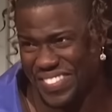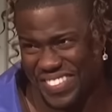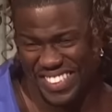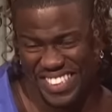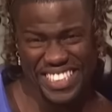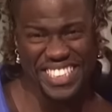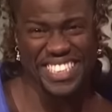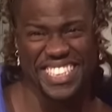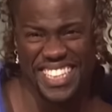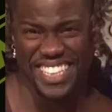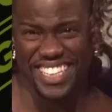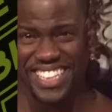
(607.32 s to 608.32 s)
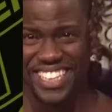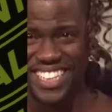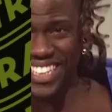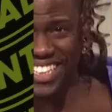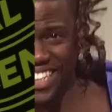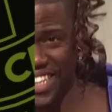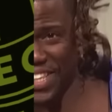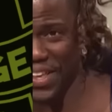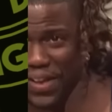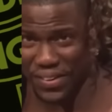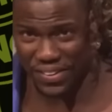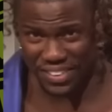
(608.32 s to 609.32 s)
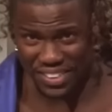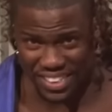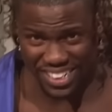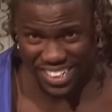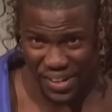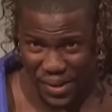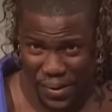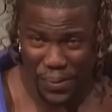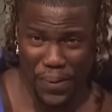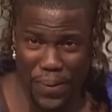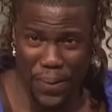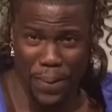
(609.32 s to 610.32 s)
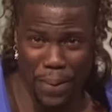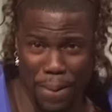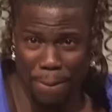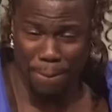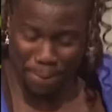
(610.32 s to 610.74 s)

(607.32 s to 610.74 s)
I think it's not a biggest choice um, for